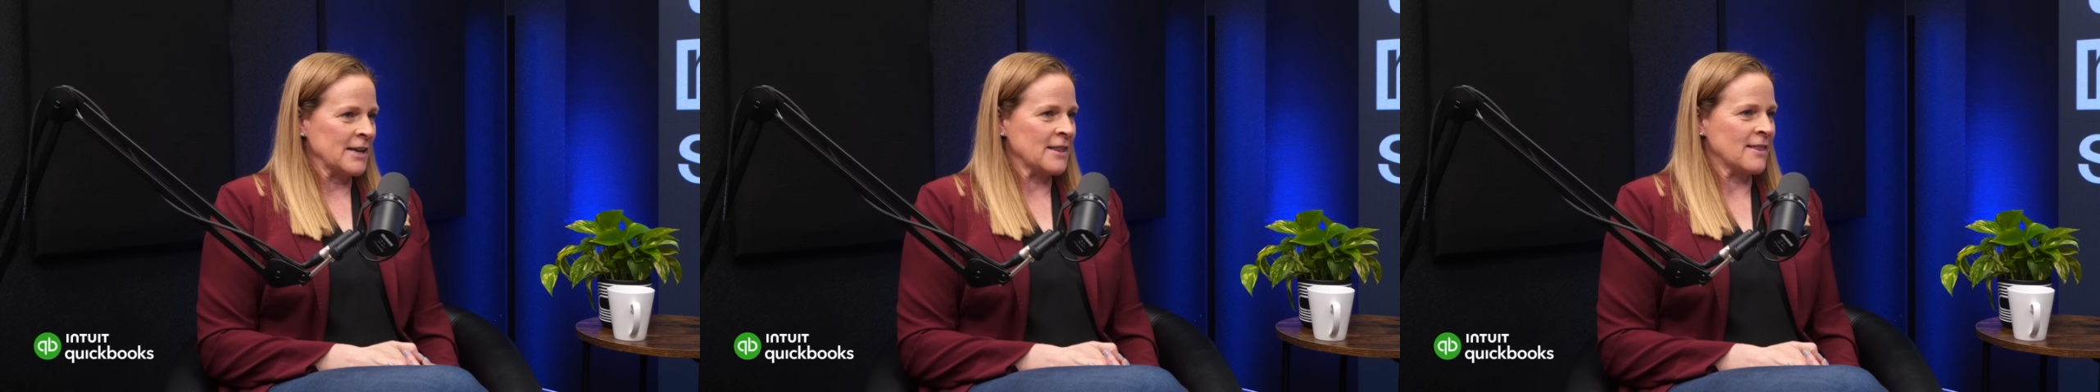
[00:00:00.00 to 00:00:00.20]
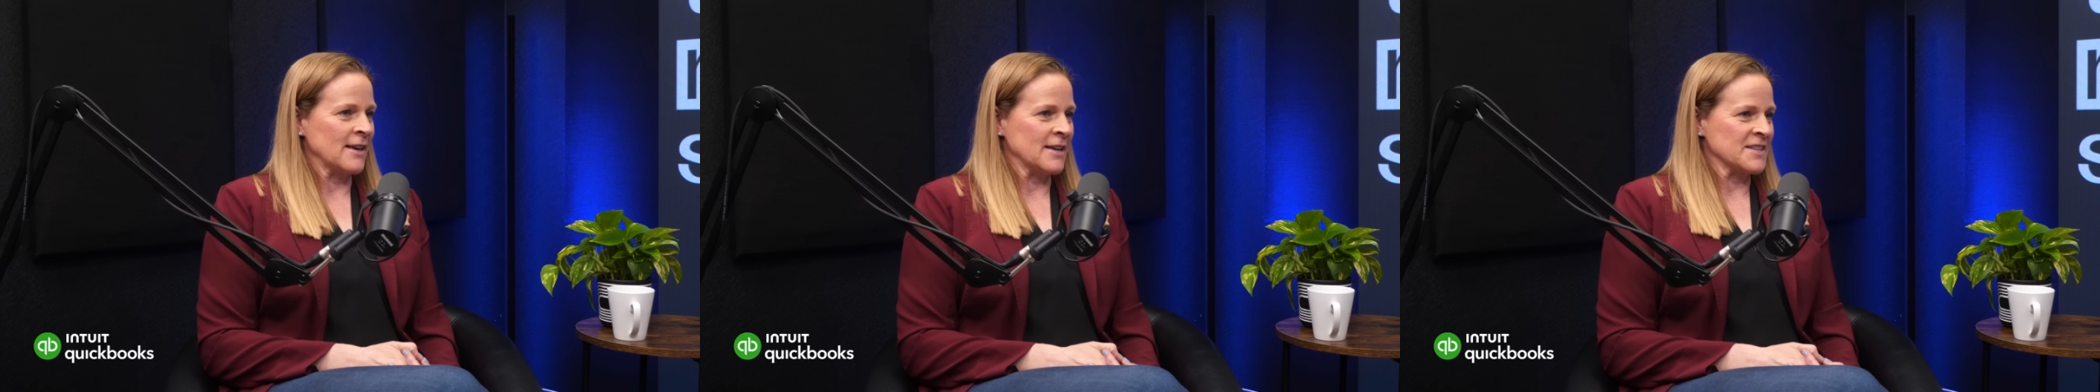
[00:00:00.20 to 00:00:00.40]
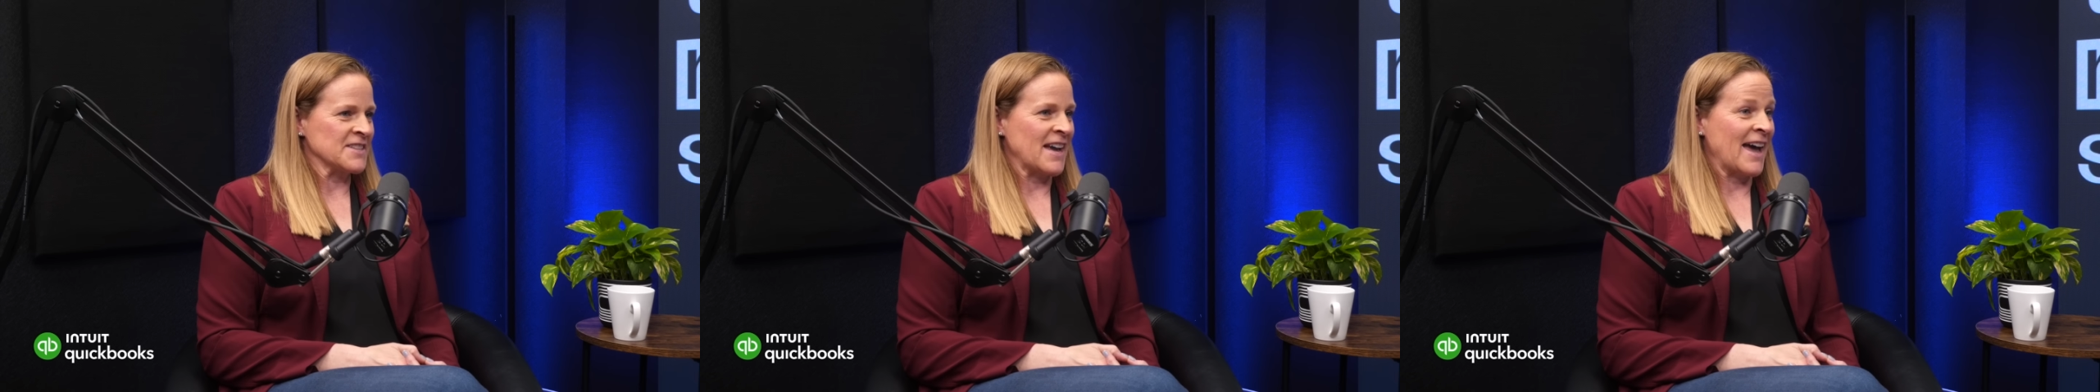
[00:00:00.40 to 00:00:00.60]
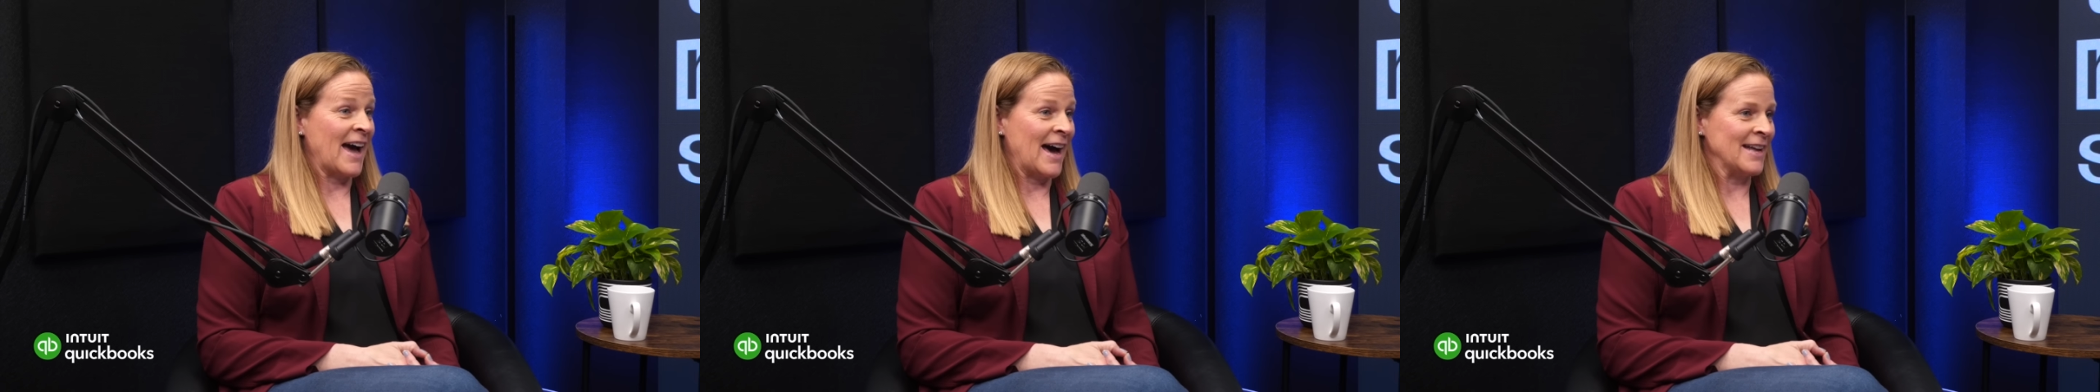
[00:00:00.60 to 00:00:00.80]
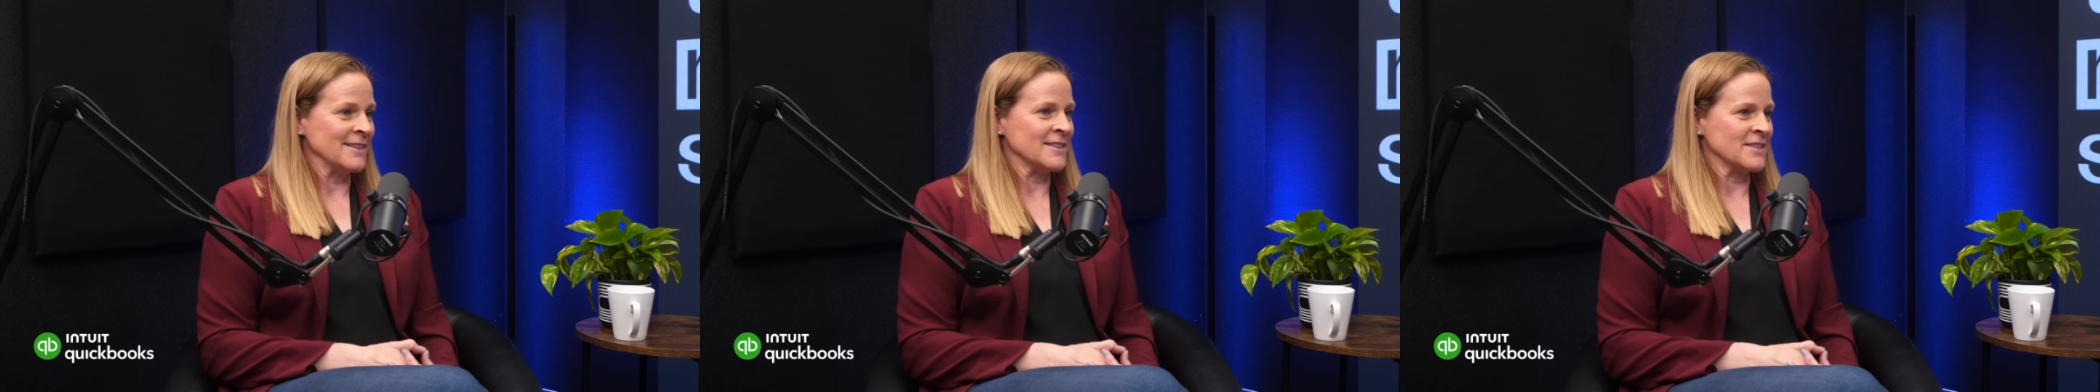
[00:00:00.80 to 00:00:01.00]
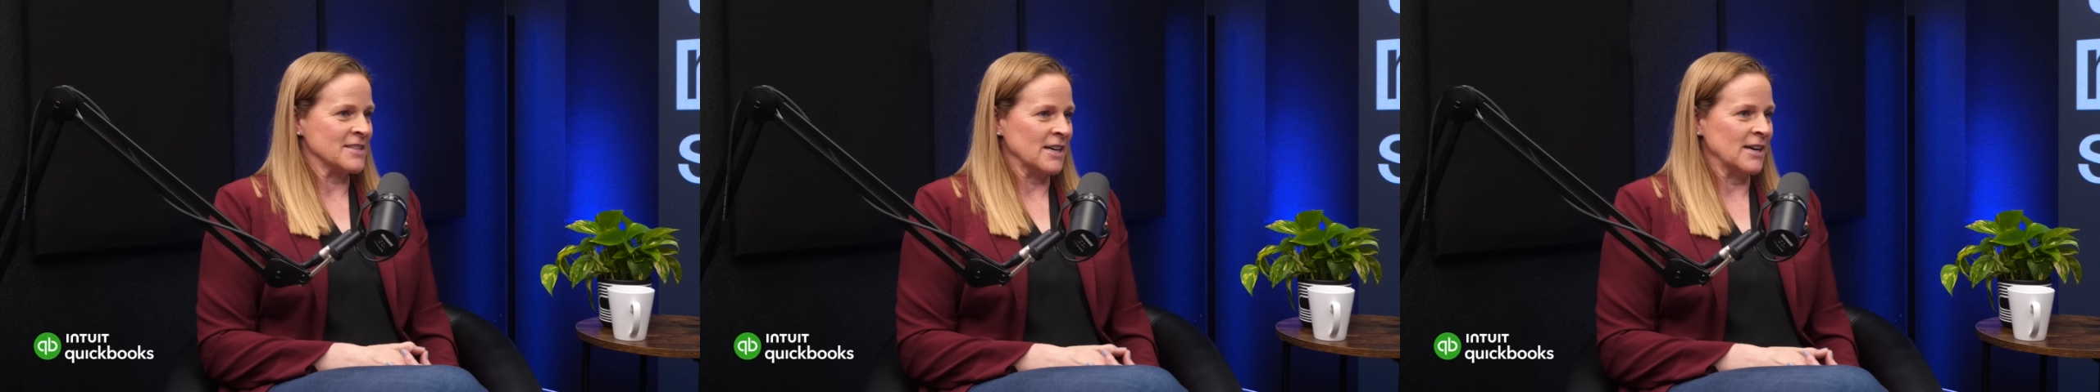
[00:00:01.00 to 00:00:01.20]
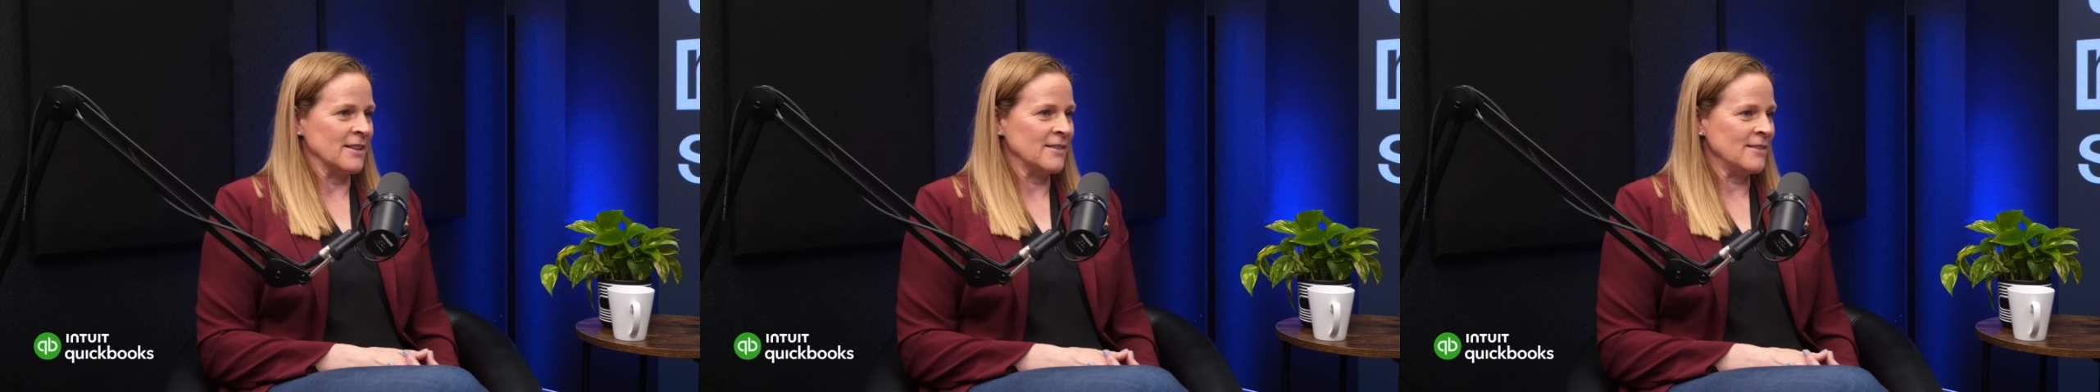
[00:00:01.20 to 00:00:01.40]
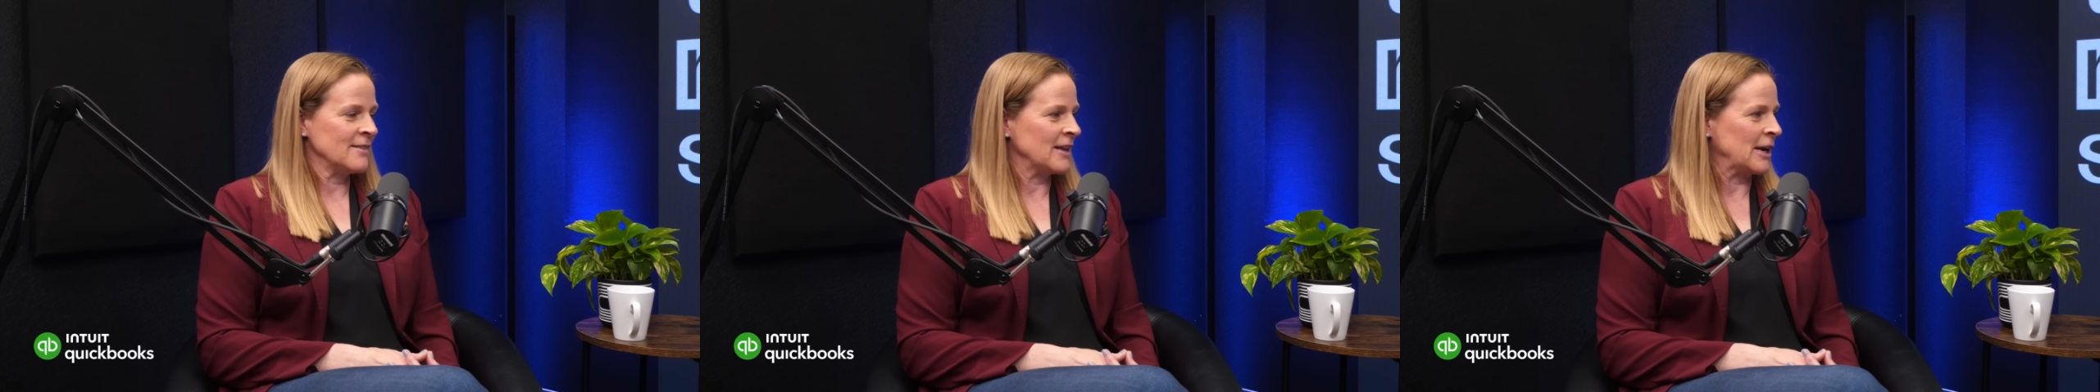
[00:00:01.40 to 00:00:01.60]
of things I hadn't
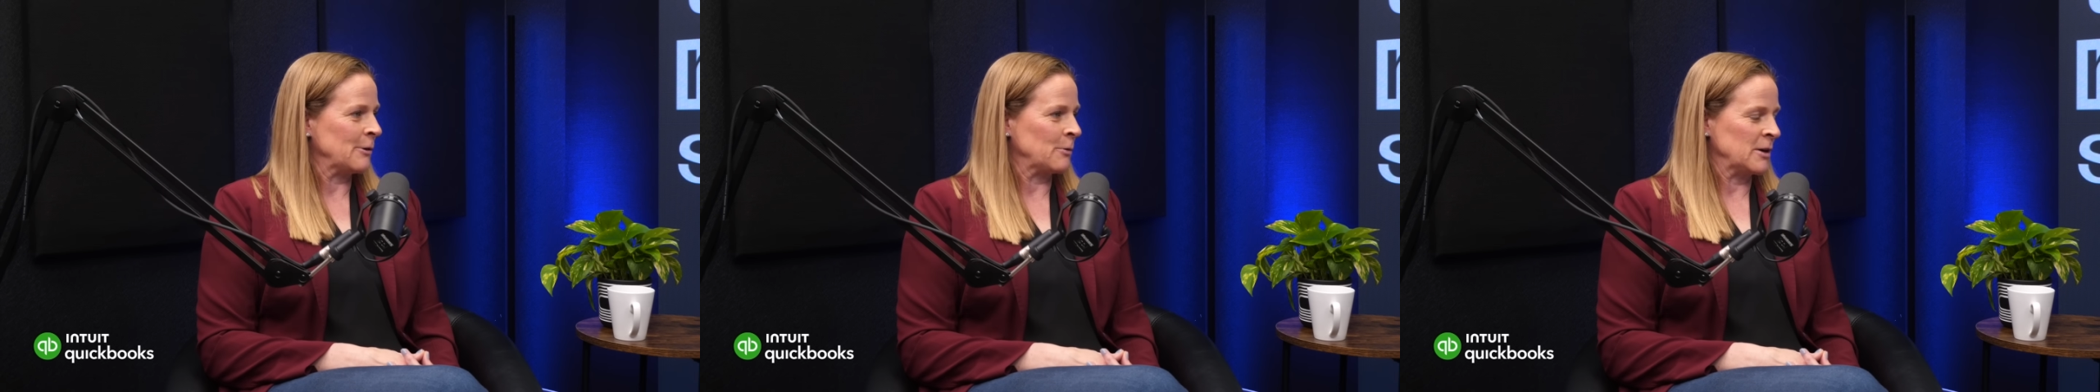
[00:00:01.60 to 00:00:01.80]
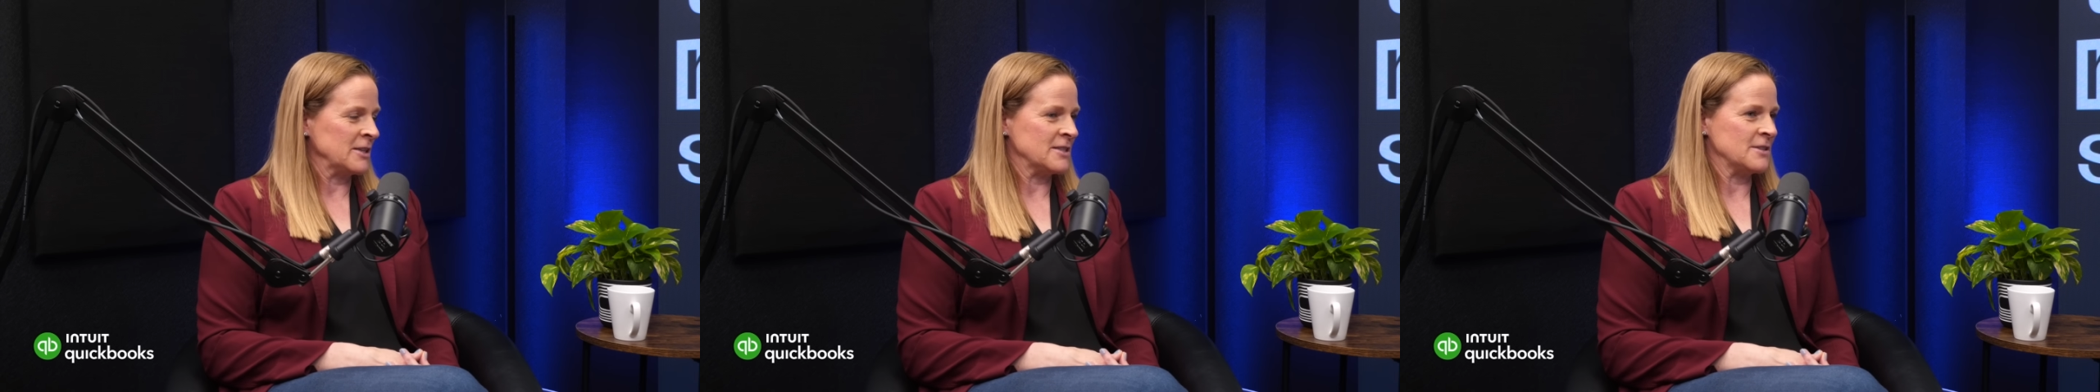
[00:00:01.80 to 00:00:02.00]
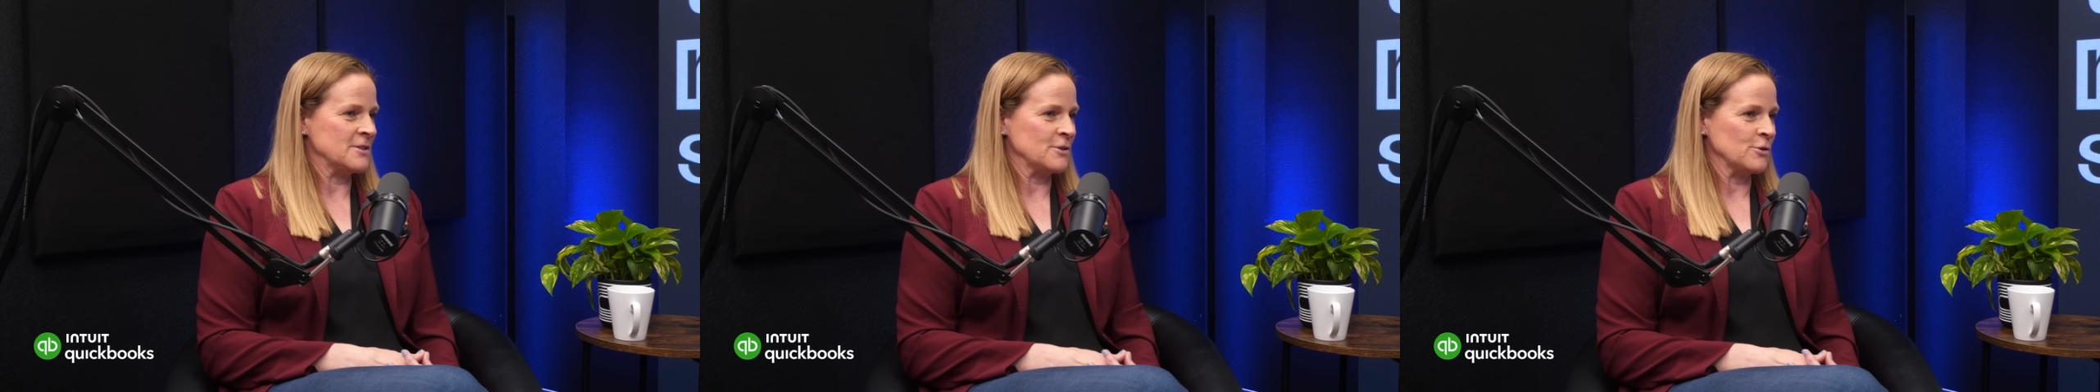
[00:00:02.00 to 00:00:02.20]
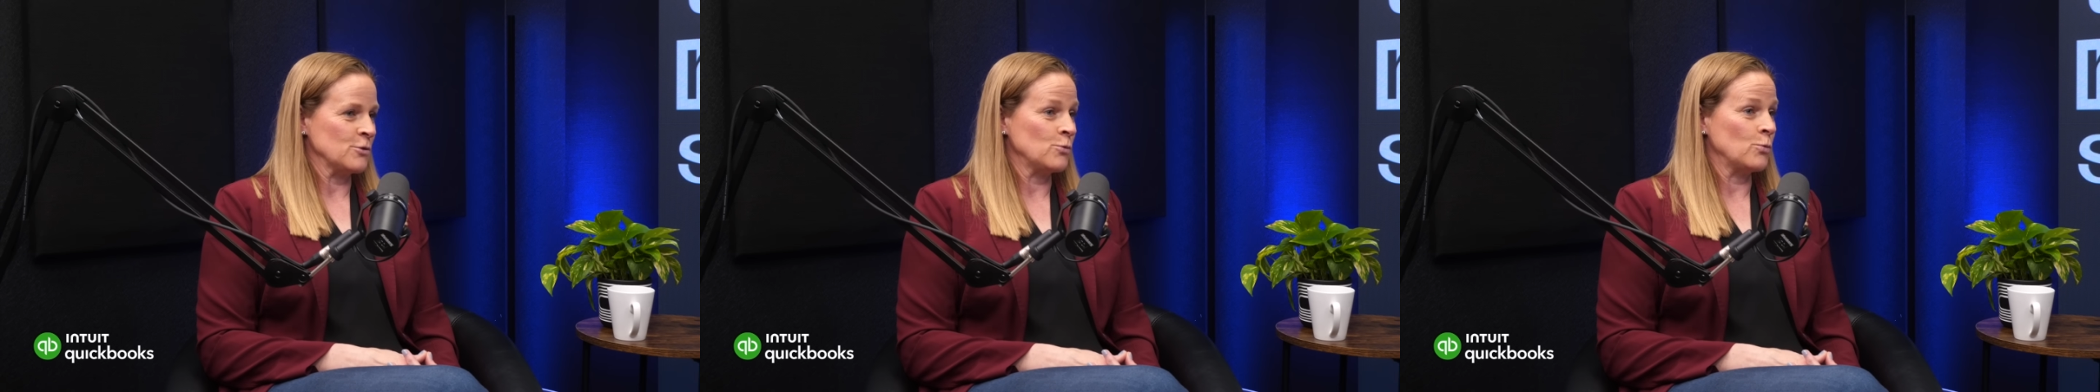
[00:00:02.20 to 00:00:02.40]
done that I wanted to do.